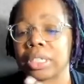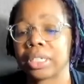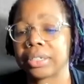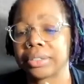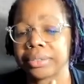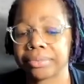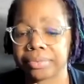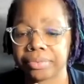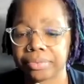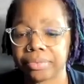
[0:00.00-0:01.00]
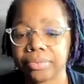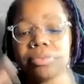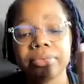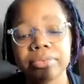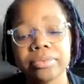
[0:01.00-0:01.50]
I hope that you'll continue to
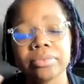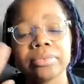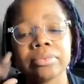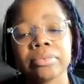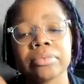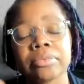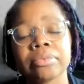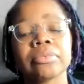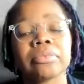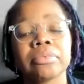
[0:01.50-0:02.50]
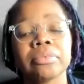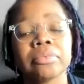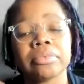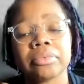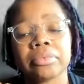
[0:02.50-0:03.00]
support the organizations that you heard
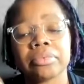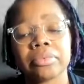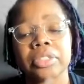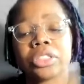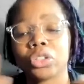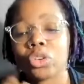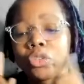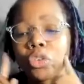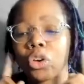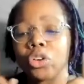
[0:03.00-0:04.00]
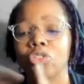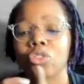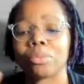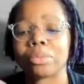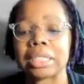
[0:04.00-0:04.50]
from here today with your
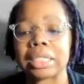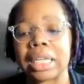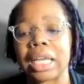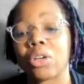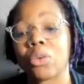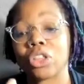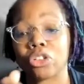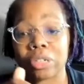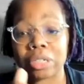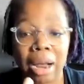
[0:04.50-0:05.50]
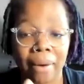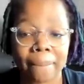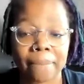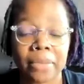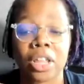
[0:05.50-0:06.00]
time, with your talent,
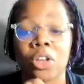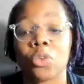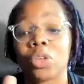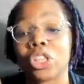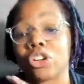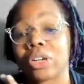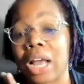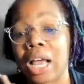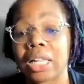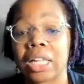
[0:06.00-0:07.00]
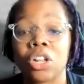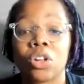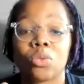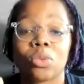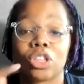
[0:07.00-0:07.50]
with your treasure,
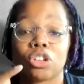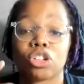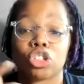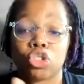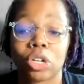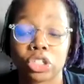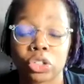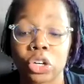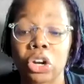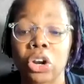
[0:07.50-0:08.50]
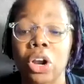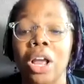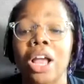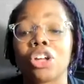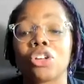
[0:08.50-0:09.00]
but also with your
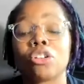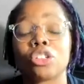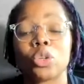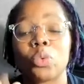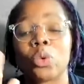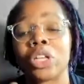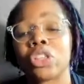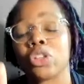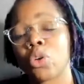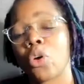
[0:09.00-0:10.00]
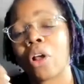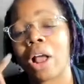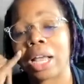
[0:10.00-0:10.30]
ideas and with your mind